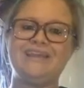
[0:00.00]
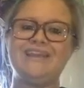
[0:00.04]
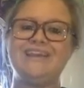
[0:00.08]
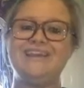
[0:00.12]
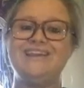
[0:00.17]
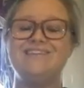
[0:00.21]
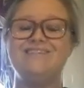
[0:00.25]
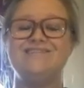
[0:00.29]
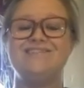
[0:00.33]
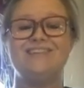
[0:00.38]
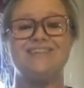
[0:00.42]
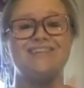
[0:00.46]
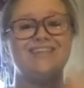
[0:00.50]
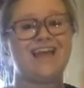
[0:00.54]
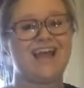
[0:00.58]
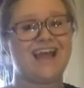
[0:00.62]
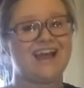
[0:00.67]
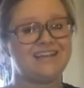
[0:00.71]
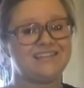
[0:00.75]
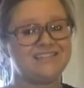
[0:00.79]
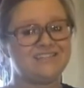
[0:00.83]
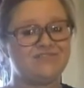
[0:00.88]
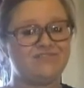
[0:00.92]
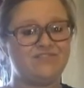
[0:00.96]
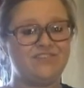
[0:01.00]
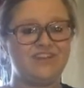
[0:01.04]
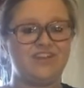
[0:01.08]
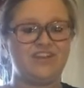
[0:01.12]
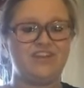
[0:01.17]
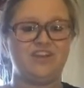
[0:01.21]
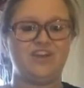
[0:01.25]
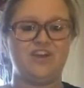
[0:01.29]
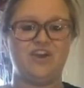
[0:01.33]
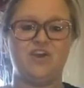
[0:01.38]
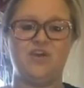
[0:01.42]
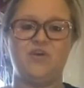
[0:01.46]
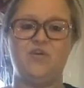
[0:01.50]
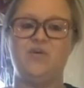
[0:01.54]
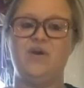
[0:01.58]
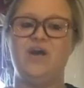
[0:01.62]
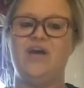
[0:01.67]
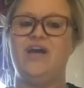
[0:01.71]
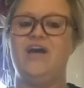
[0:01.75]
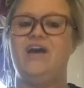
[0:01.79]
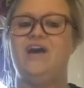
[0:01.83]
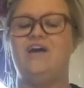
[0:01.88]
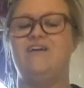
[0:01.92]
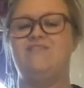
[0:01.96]
In the last video
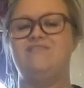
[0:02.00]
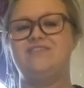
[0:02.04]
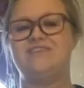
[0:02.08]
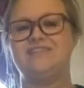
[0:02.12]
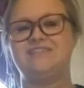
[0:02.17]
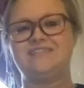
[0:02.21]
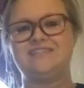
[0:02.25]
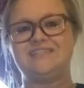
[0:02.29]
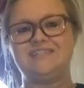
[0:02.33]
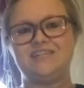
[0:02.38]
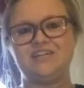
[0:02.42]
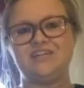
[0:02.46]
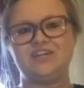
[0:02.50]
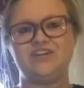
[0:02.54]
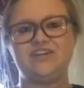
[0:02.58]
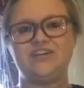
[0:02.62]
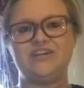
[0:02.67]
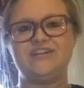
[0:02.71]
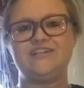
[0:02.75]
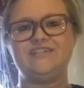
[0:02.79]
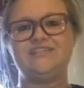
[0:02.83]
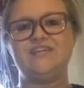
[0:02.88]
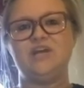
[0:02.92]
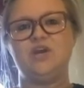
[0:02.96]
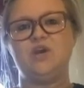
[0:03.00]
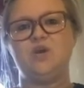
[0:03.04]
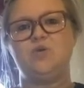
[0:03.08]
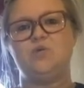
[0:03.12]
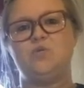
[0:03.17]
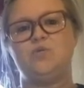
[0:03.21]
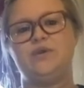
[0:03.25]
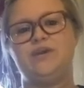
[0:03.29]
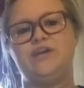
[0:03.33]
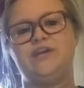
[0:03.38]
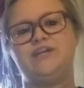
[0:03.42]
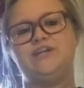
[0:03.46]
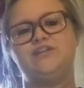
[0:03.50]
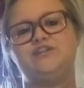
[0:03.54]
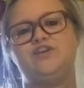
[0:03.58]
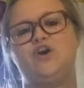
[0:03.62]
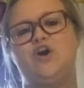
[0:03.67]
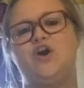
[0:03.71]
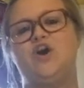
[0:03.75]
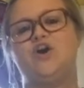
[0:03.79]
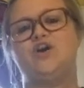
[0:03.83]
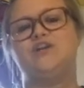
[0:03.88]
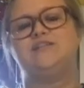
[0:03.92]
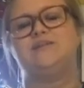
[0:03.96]
of this series, we
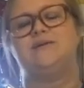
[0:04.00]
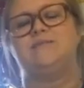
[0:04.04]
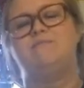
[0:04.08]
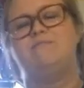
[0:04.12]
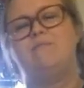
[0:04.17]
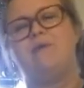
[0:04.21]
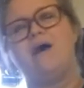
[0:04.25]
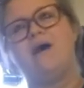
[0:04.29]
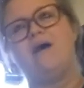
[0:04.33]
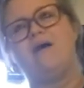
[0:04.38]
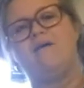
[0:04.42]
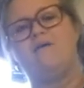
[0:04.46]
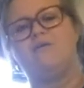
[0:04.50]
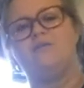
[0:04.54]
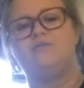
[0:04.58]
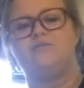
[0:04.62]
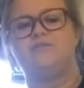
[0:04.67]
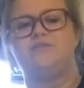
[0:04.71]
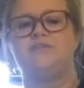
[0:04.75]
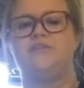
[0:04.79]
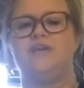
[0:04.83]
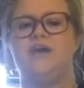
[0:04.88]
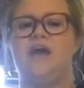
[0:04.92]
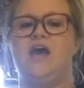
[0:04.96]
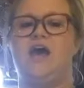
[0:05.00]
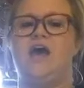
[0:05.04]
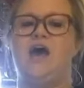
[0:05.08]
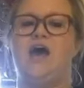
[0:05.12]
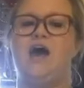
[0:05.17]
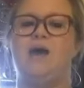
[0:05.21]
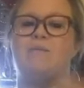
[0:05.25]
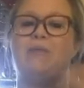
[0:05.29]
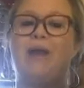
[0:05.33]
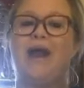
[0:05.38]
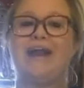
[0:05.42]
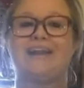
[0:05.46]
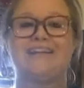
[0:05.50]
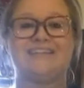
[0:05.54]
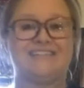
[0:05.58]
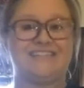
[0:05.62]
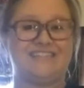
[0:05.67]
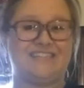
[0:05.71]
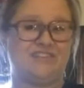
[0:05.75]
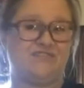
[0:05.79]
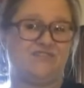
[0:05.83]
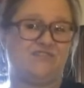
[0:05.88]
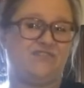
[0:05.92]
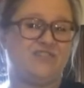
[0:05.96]
talked about
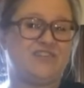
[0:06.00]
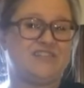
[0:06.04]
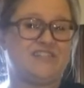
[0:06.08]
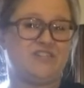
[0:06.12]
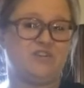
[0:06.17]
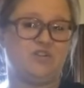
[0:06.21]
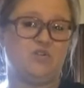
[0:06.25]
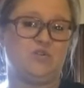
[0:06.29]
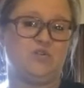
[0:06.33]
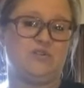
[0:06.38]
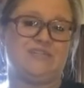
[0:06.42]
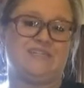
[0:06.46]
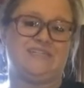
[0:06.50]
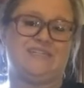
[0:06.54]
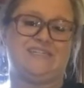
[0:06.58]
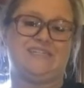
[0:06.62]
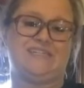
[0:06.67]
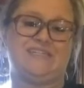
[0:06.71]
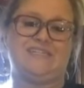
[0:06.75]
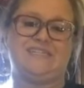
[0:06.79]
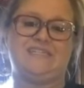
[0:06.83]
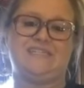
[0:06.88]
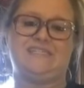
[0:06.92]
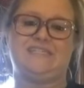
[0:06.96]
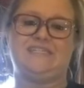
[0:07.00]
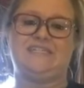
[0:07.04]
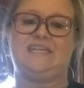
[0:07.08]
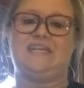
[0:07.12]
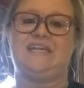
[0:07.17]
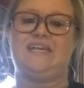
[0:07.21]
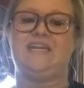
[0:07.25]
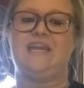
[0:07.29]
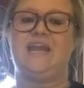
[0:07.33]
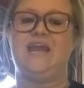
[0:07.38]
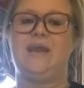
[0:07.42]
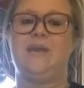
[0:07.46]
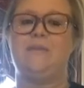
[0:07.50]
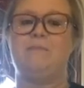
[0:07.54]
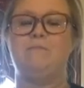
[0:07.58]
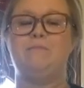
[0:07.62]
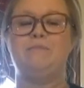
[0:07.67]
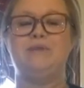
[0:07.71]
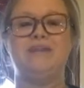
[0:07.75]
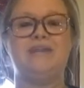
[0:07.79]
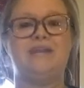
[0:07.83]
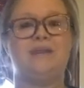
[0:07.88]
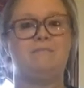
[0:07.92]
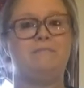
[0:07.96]
practicing physical distancing,
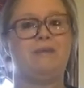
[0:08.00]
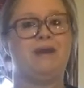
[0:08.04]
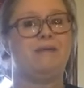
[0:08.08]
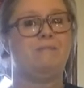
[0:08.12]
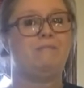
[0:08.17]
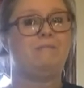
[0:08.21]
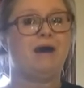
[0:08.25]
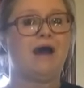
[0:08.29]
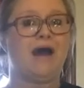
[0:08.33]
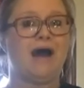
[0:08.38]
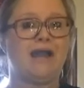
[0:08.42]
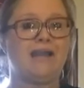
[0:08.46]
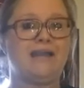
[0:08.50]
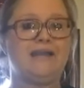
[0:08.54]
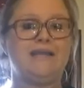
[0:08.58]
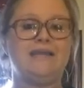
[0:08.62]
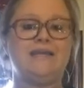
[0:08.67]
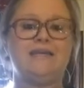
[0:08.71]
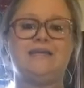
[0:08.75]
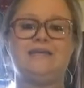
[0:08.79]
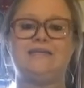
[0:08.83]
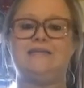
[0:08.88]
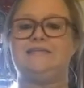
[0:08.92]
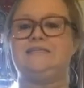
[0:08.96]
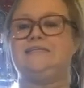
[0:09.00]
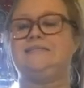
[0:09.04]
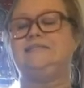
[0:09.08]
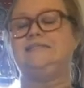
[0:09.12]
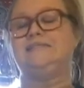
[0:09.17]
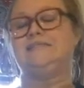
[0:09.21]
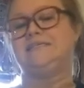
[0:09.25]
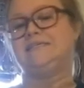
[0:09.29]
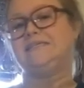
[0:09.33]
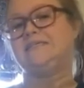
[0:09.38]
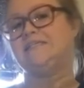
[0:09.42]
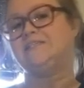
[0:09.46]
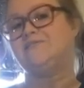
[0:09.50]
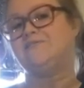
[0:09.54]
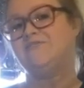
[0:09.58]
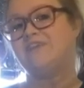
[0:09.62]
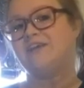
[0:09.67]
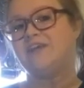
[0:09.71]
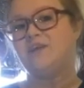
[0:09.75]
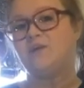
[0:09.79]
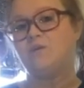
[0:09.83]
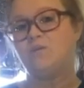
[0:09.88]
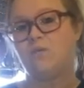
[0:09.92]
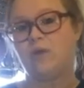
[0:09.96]
meaning my body is 6
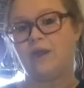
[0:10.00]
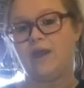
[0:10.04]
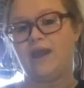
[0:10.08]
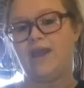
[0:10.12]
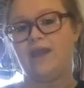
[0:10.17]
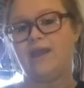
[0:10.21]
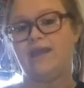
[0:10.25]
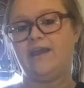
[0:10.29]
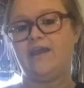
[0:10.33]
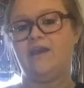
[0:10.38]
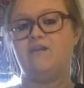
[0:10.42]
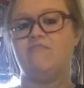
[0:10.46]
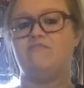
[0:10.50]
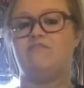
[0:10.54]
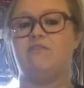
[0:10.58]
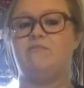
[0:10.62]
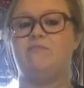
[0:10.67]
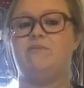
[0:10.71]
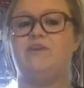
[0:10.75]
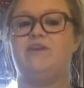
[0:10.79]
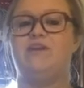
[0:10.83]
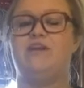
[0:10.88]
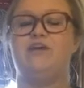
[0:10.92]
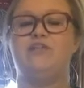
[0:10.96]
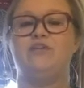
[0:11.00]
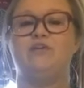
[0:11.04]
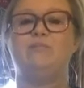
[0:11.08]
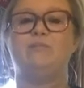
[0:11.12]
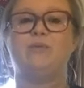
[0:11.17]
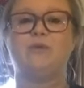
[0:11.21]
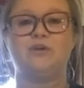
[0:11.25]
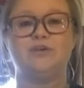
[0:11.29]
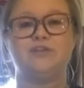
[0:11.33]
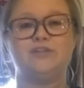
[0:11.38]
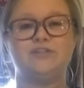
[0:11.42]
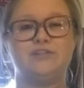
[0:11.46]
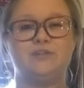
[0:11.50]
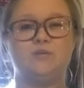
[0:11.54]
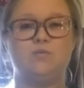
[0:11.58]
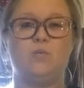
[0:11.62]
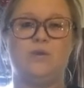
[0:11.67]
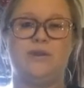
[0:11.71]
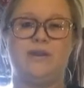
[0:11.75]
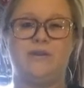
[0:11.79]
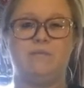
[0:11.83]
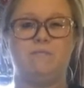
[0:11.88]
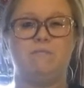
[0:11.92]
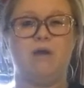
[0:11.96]
feet away from another person
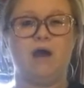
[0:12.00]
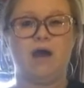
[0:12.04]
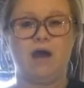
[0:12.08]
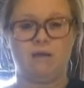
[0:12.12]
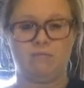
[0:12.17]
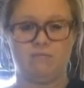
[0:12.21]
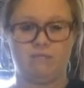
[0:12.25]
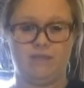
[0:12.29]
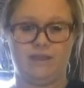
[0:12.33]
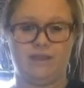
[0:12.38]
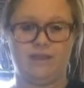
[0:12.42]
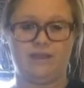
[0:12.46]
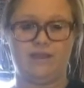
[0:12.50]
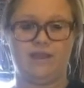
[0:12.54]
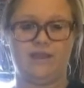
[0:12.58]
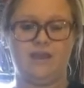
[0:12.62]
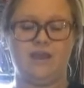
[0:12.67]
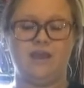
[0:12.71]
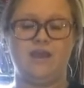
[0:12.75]
when in public.